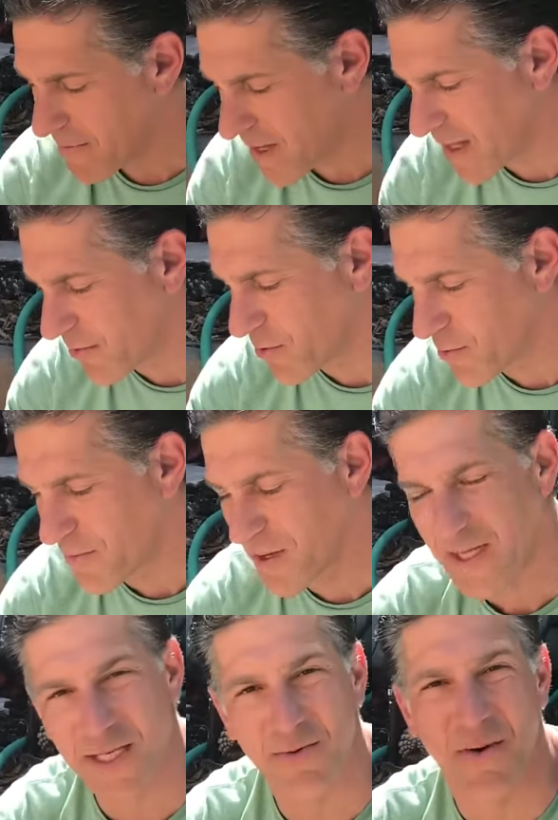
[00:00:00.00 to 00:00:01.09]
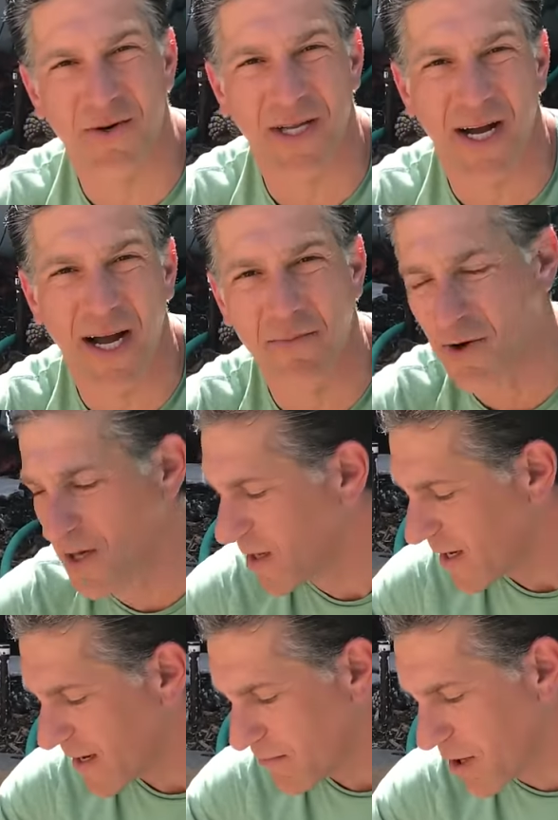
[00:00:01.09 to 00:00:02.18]
And then we'll repeat this one more time with
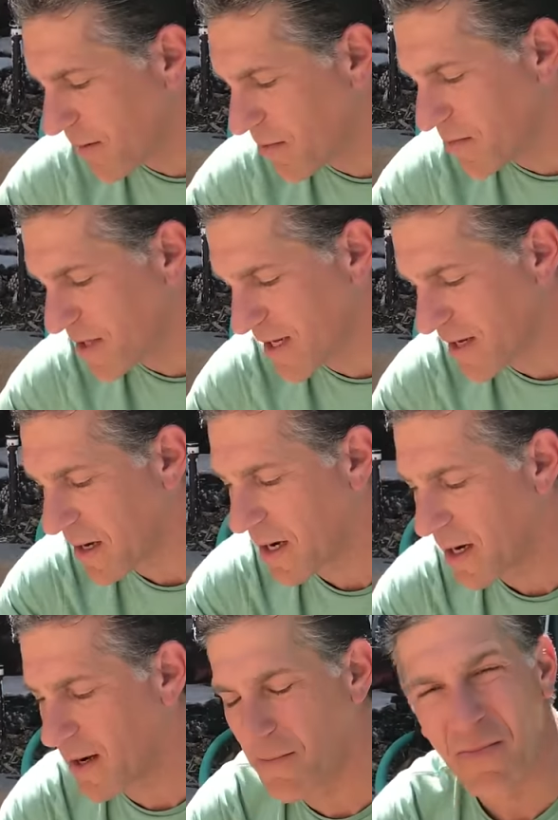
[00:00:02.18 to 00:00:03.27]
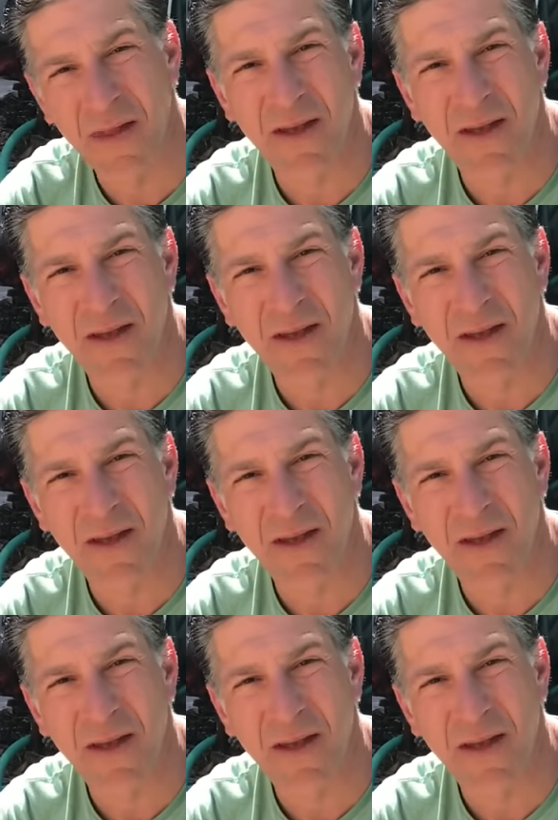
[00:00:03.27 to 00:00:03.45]
probably um,